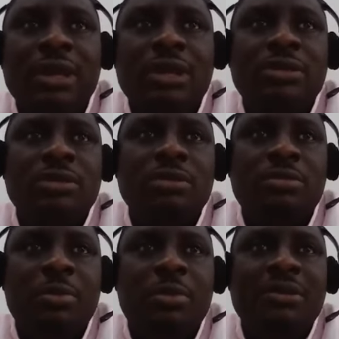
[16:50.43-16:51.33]
in
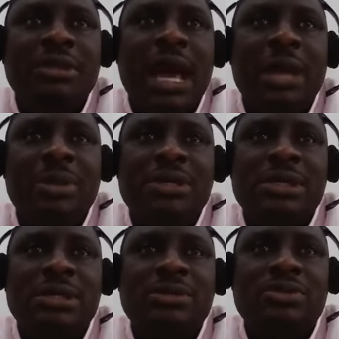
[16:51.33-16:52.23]
maybe a retired
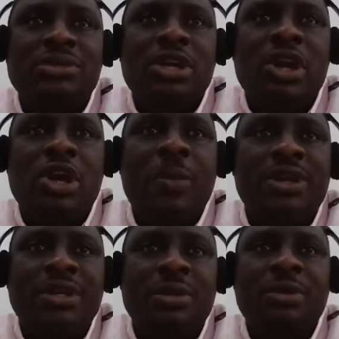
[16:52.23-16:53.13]
person to say come
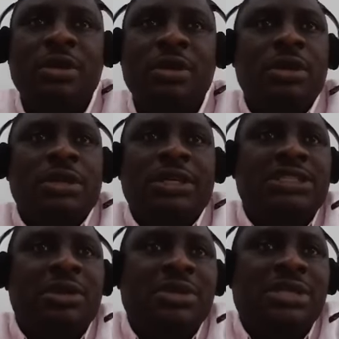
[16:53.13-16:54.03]
and join them.
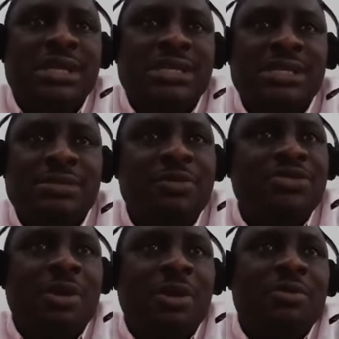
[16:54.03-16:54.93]
In some instances,
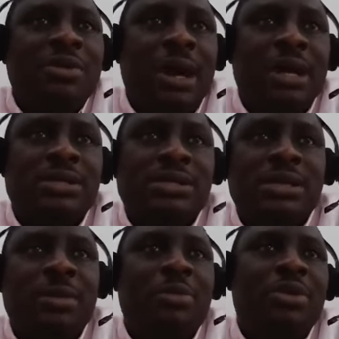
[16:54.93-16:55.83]
maybe some in the banks,
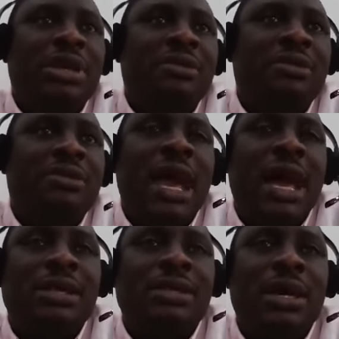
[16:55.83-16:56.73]
they might bring in a
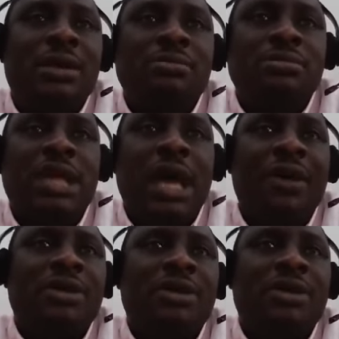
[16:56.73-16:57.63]
retired
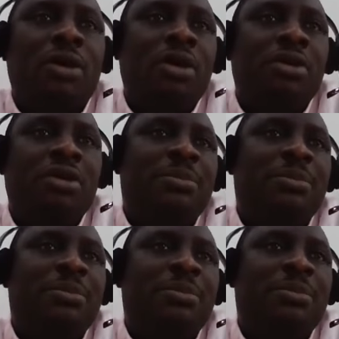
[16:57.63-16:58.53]
director or a
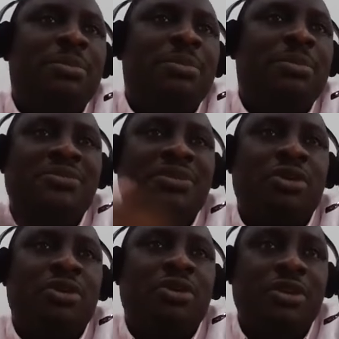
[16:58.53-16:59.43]
retired person from
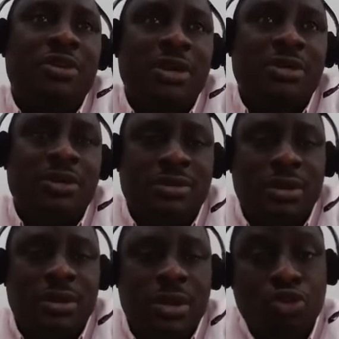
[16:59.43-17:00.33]
SEC or those
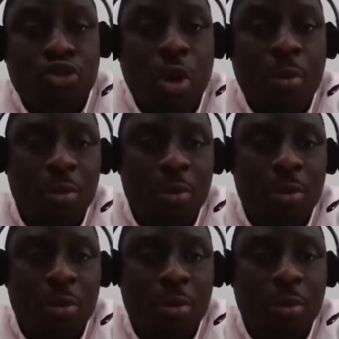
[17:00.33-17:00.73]
regulators to